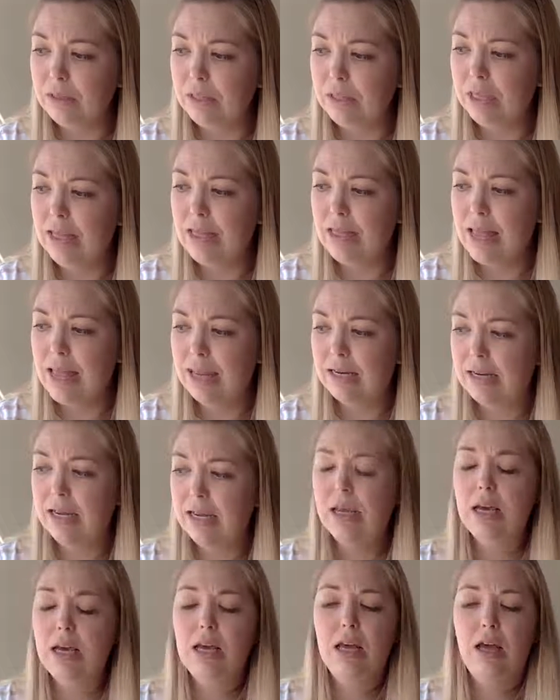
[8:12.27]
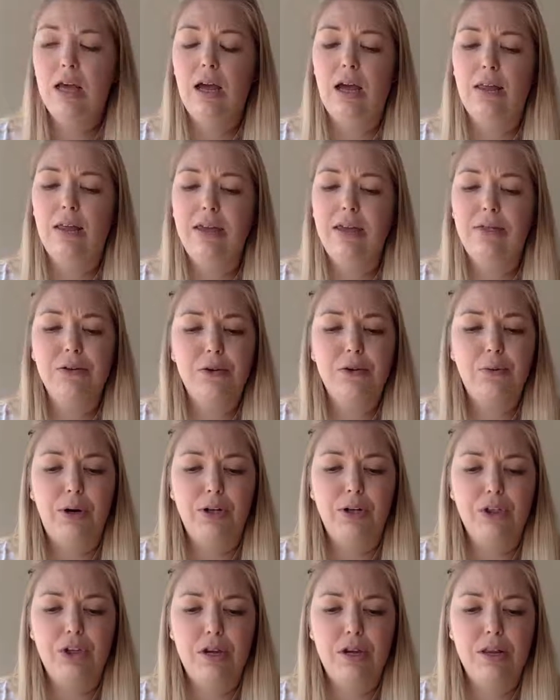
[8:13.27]
And then the other
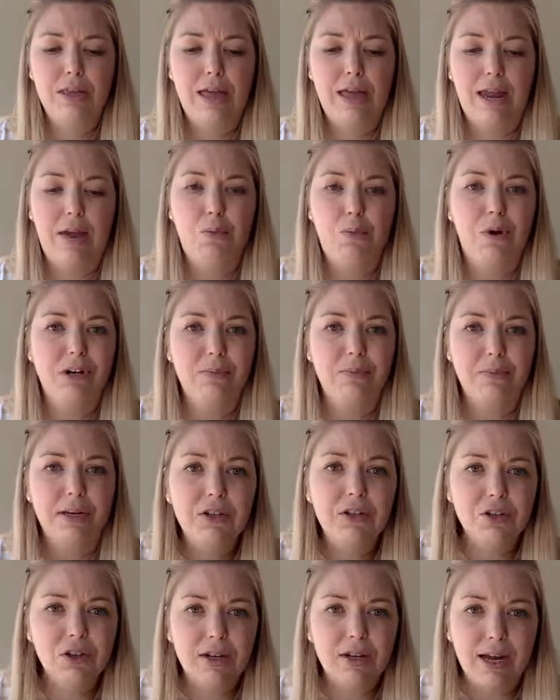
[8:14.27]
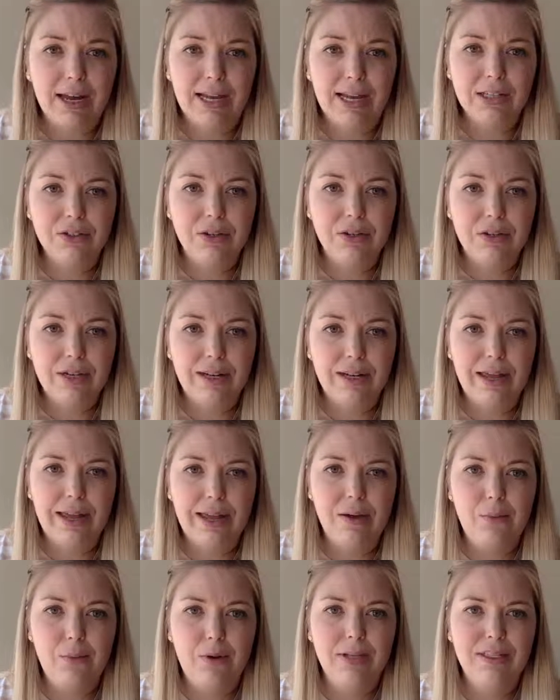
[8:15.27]
question that I wanted to make sure got answered
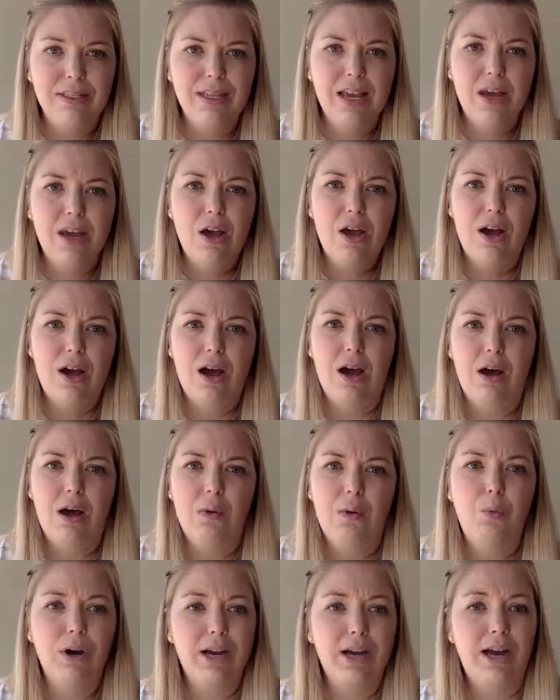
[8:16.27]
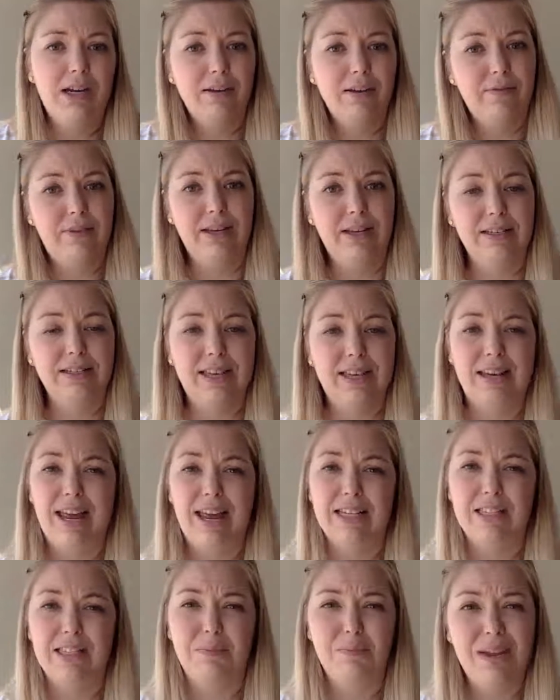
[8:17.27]
today was what kind of things can
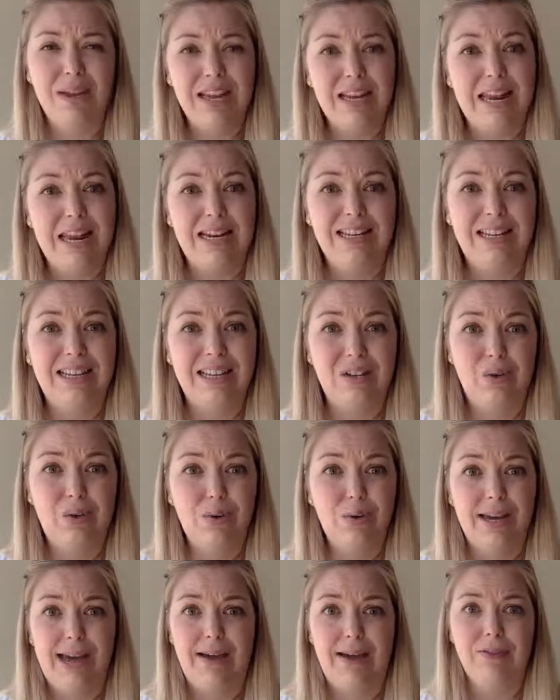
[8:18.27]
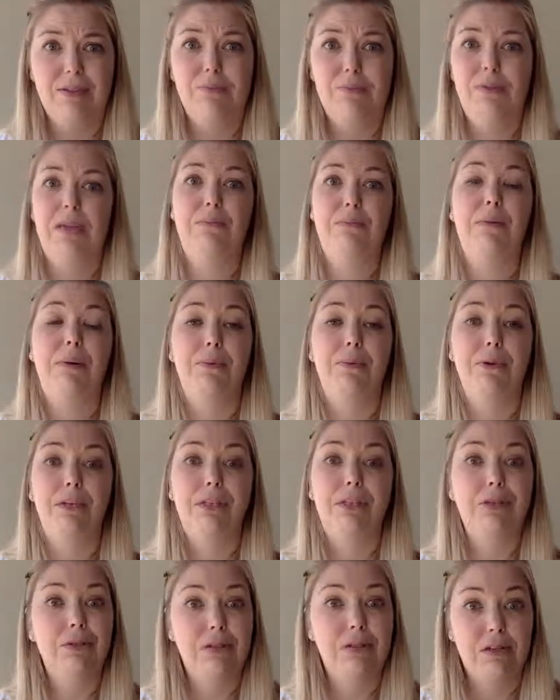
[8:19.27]
I submit, and do I have to be a member
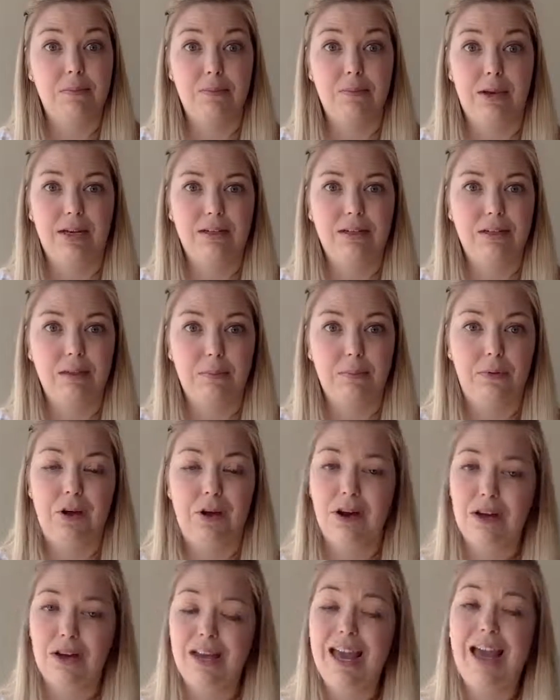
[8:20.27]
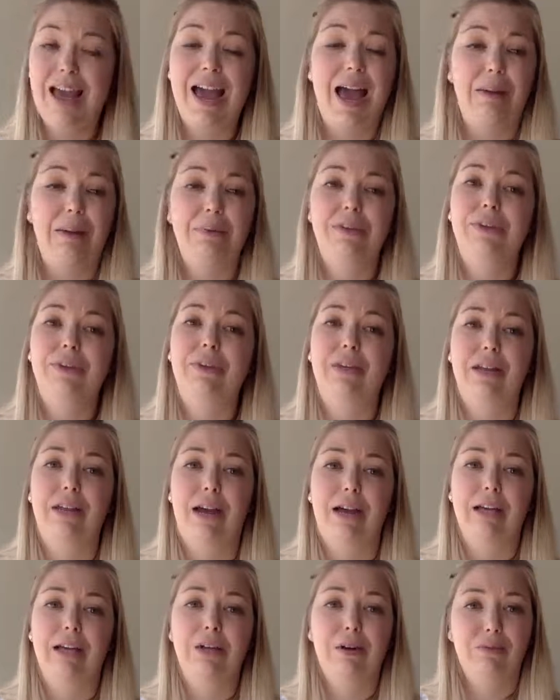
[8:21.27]
to submit to the blog? Absolutely
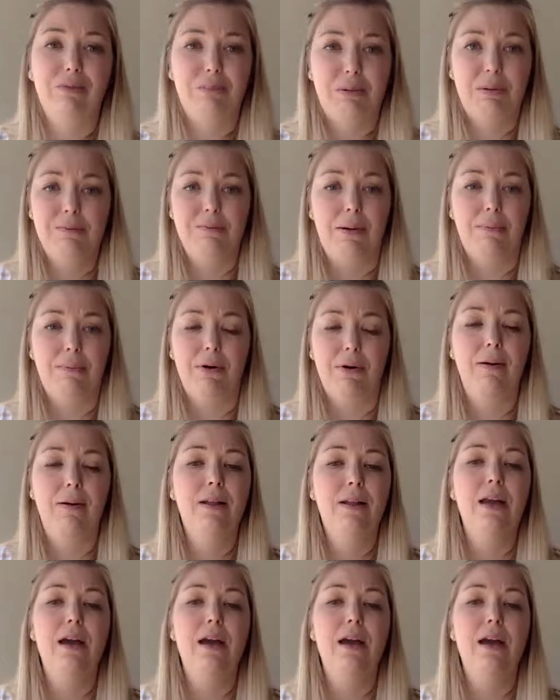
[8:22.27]
not. You don't have to be a member.